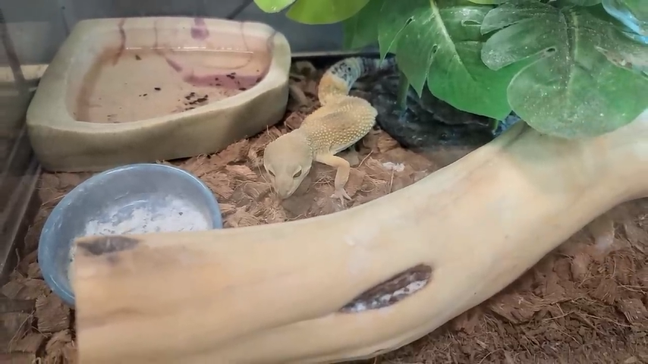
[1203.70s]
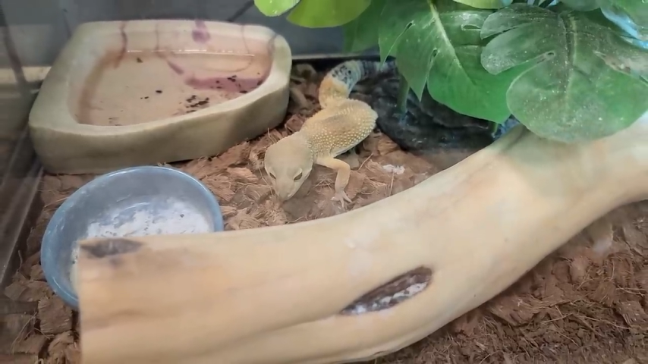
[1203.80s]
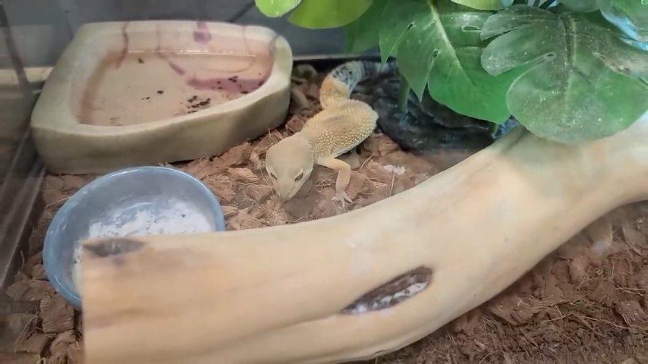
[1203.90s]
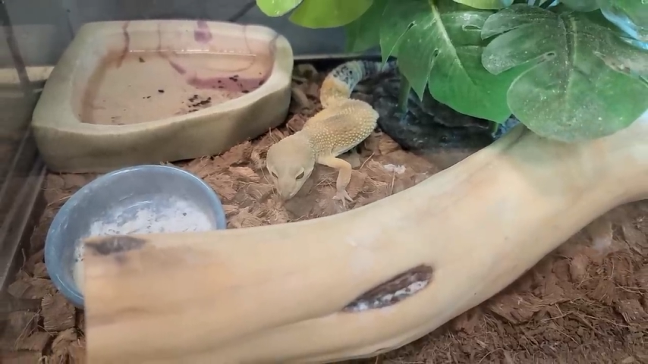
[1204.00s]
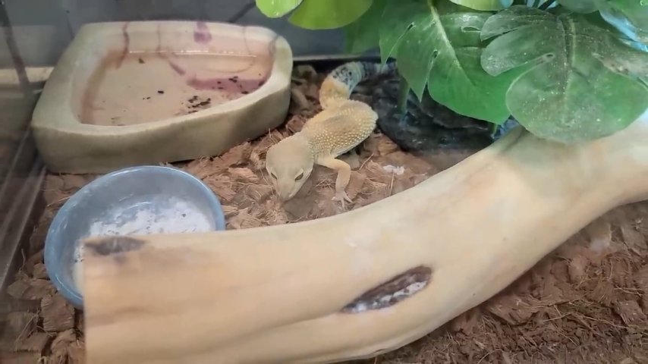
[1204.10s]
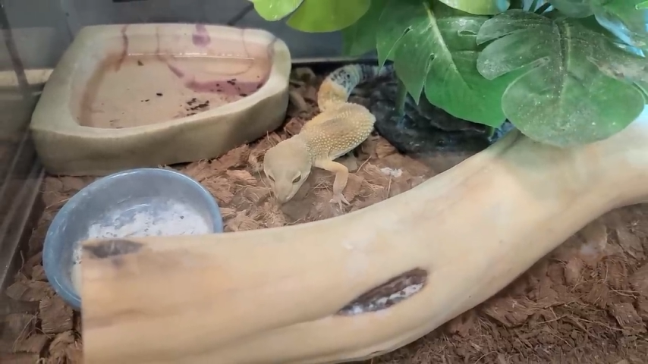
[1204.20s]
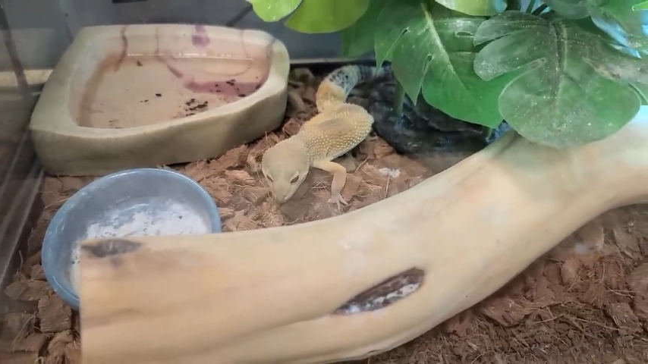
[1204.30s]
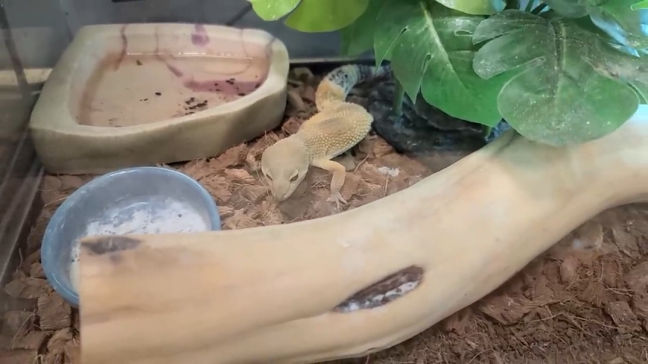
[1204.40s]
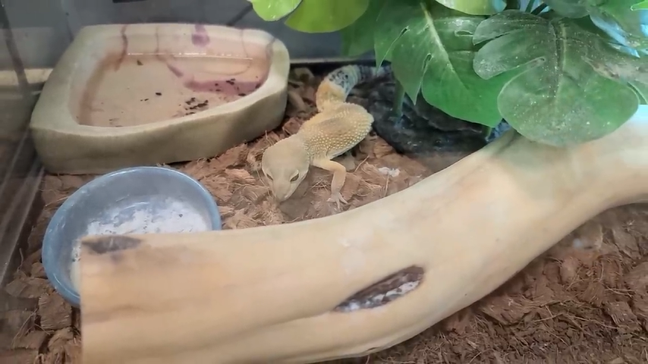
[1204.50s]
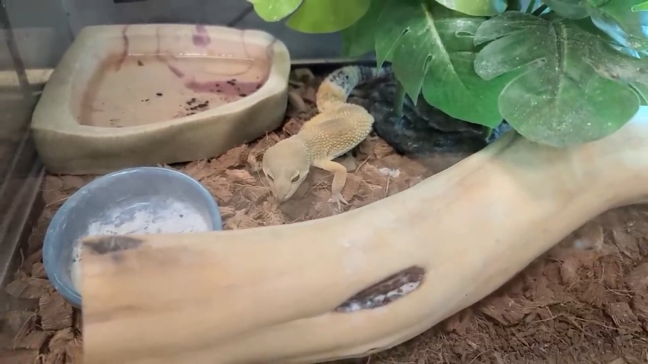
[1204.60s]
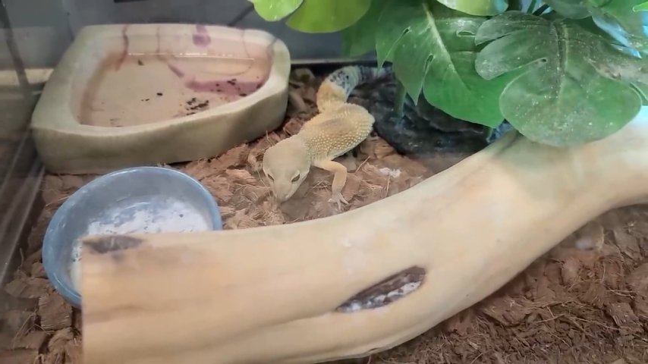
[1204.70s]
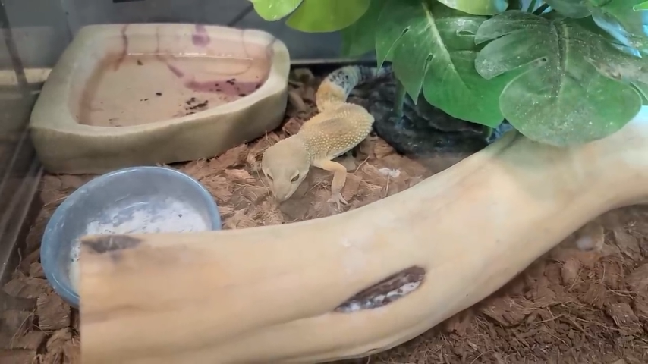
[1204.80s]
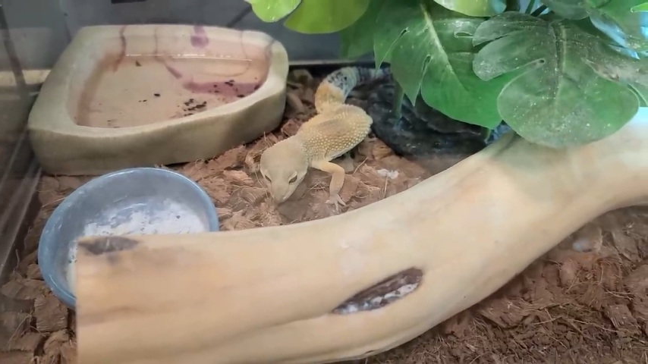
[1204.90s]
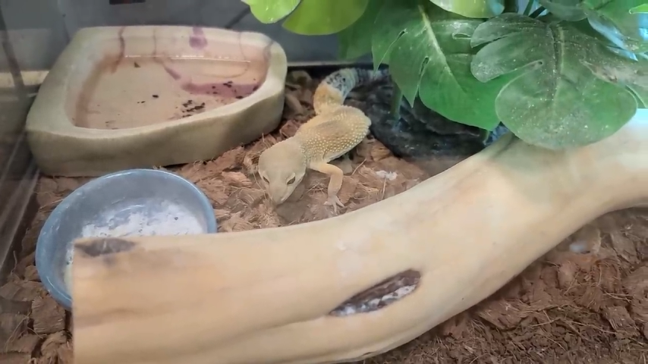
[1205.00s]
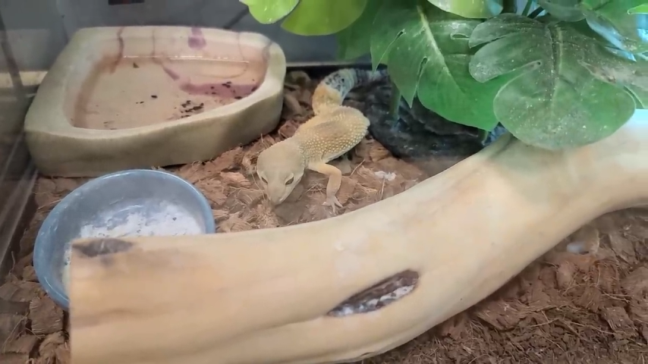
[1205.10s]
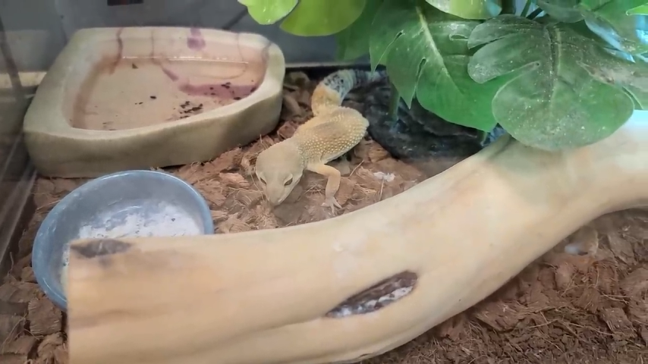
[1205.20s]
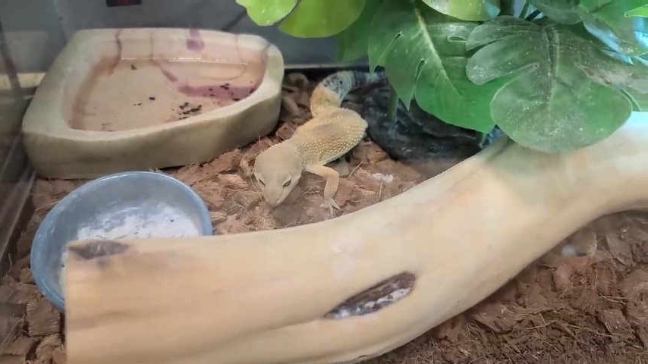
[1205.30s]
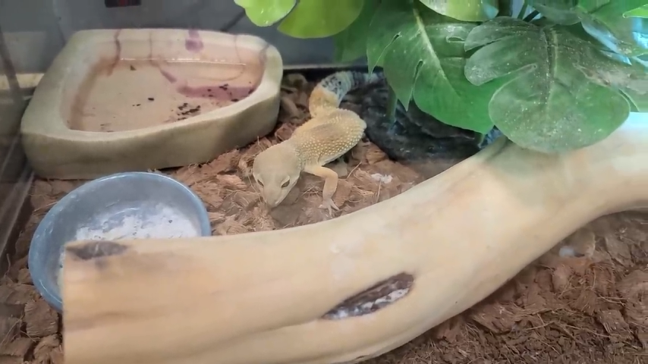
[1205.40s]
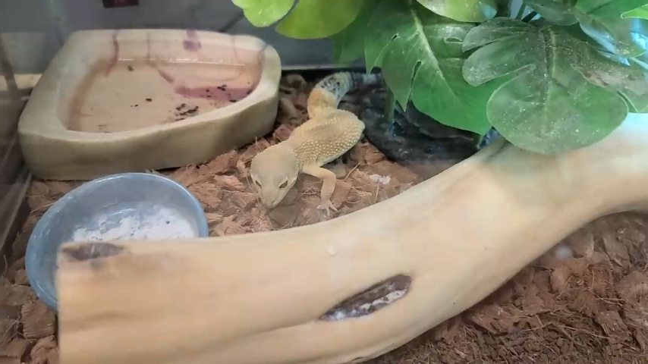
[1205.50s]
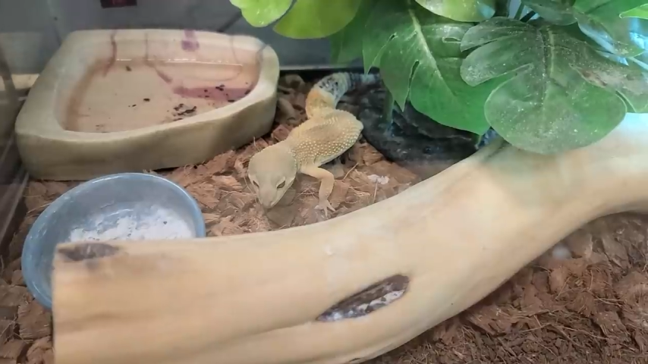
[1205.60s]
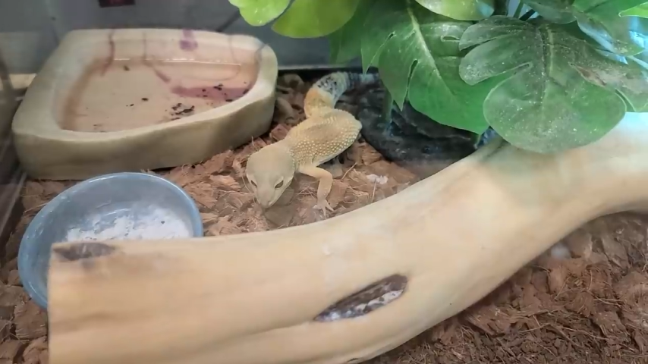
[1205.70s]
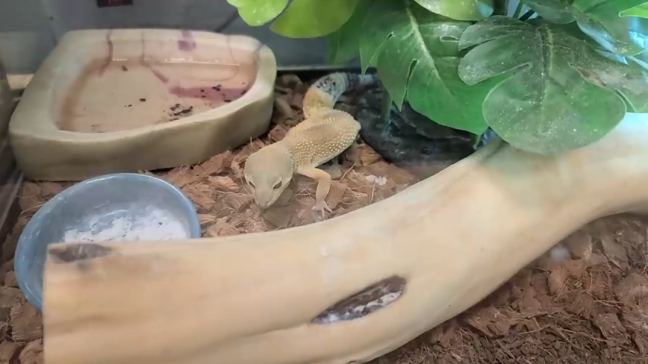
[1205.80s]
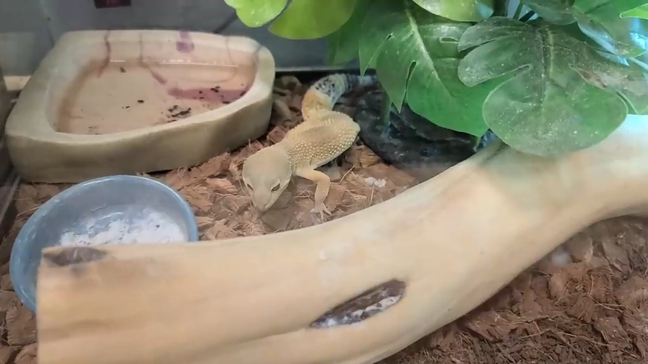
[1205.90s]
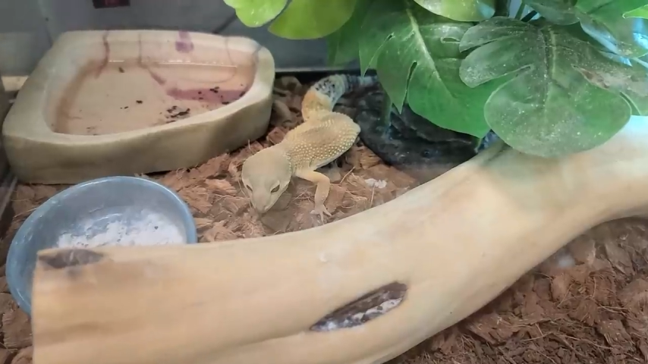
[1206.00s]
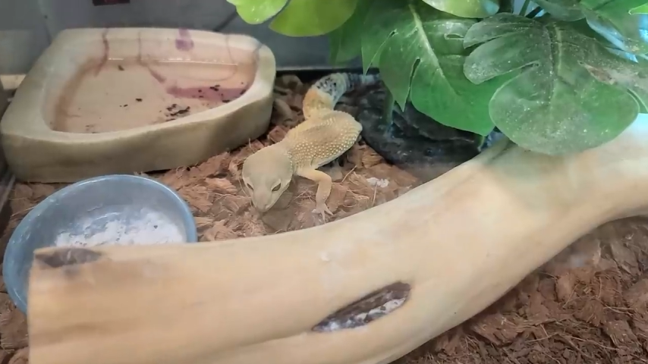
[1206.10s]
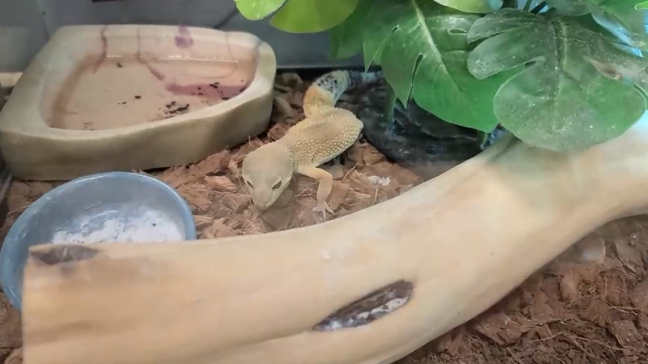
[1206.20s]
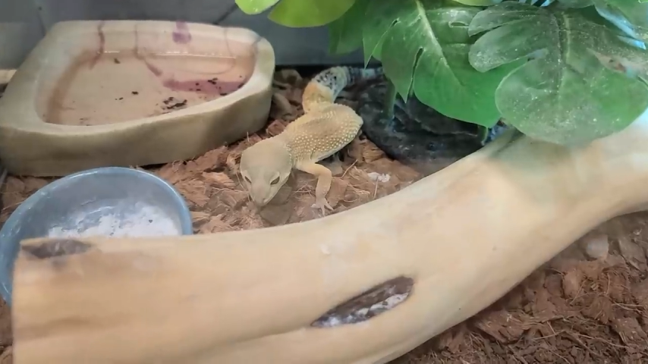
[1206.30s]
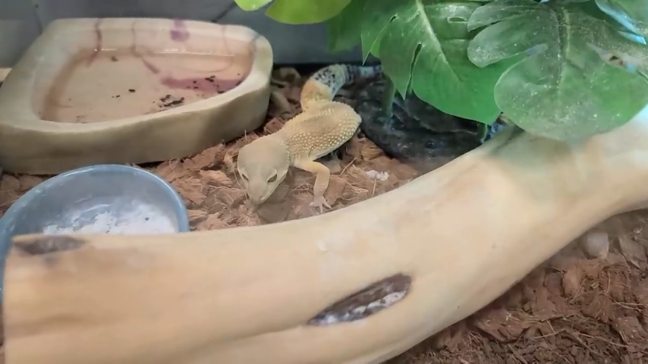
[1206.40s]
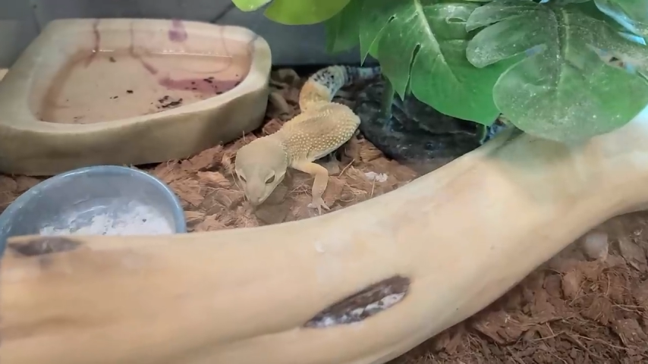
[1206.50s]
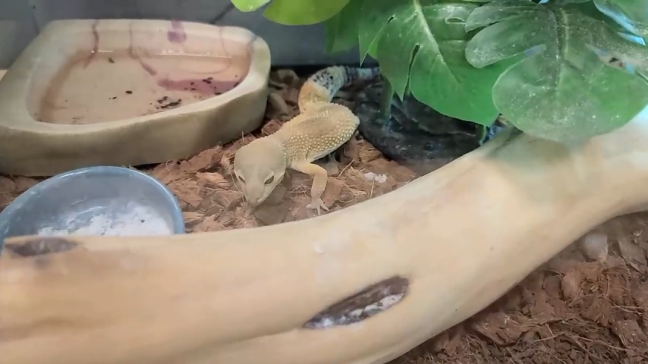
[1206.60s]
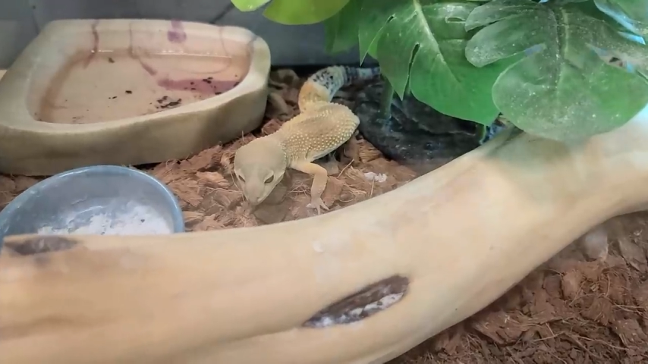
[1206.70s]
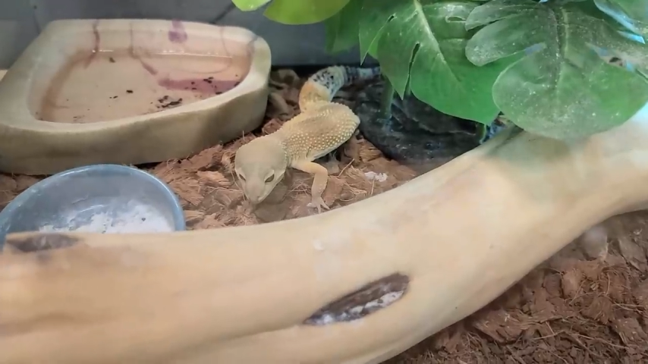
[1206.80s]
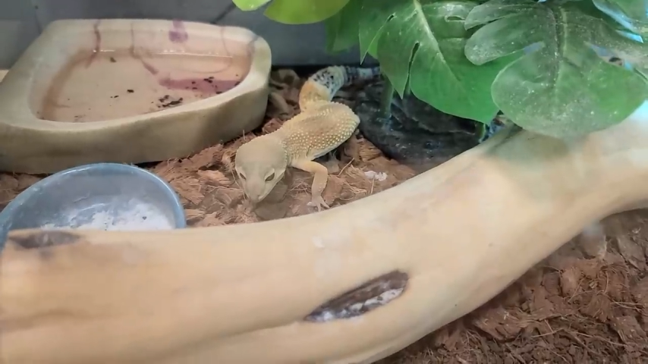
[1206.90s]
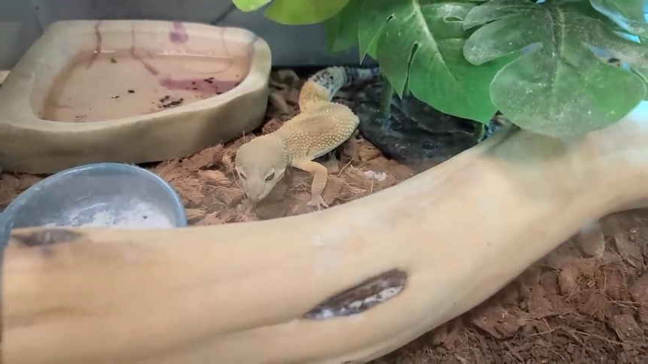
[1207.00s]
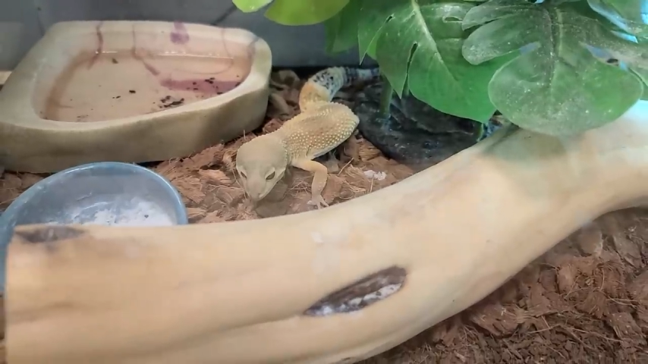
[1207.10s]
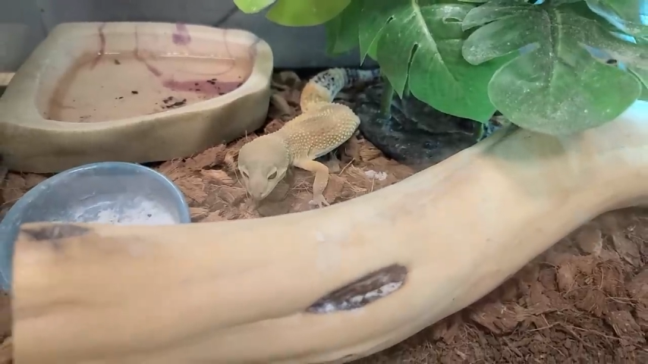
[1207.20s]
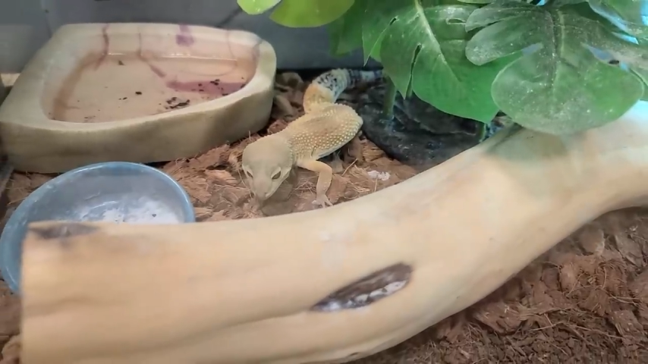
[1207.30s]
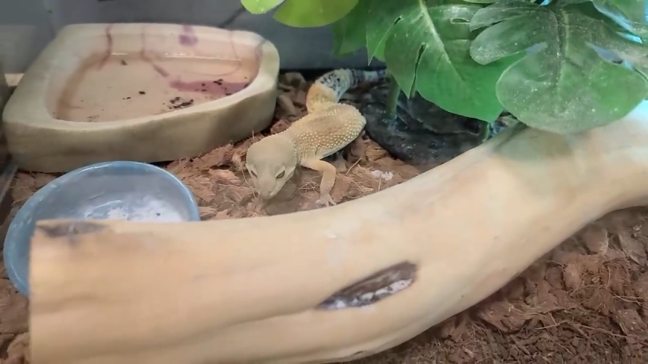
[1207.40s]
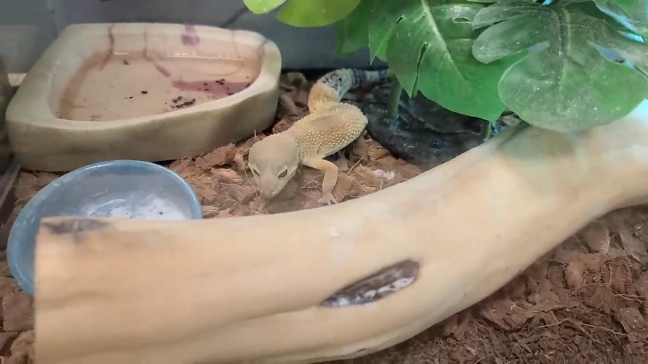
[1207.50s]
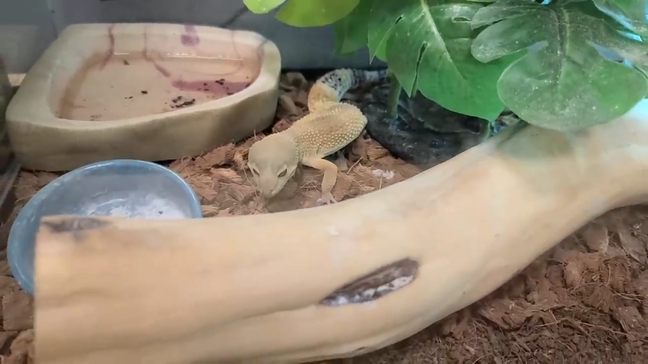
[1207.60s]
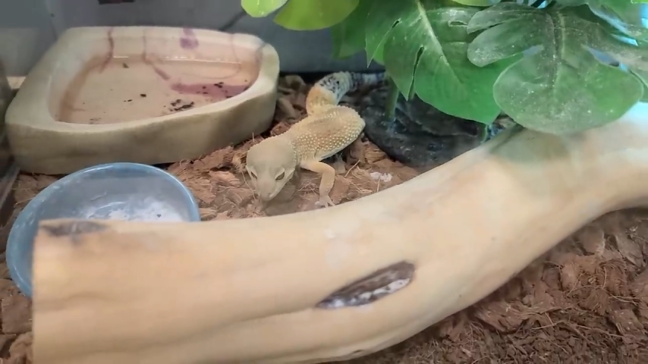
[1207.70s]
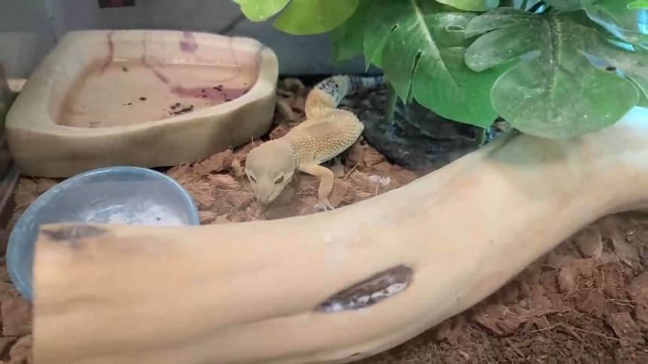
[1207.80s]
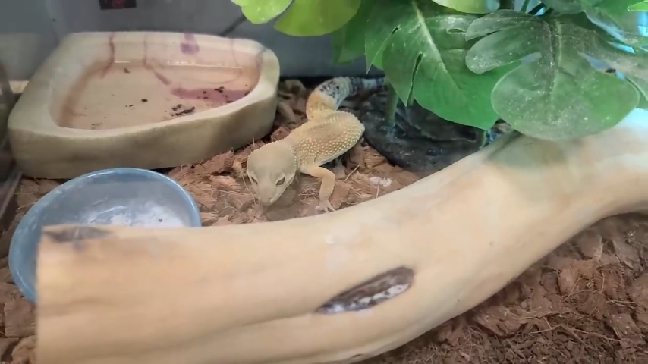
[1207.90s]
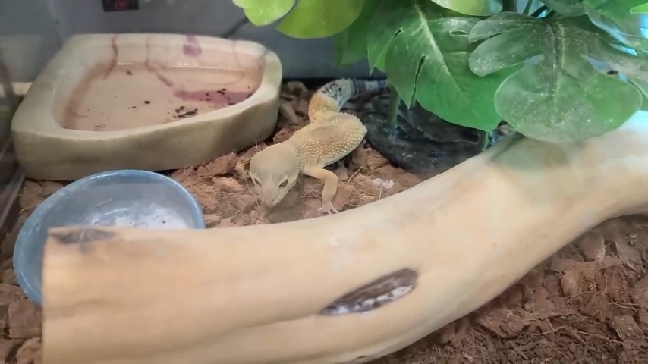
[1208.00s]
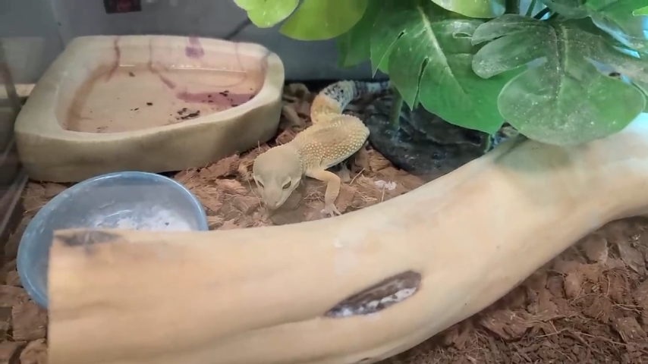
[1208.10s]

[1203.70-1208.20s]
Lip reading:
No face is visible, so there are no lips to read.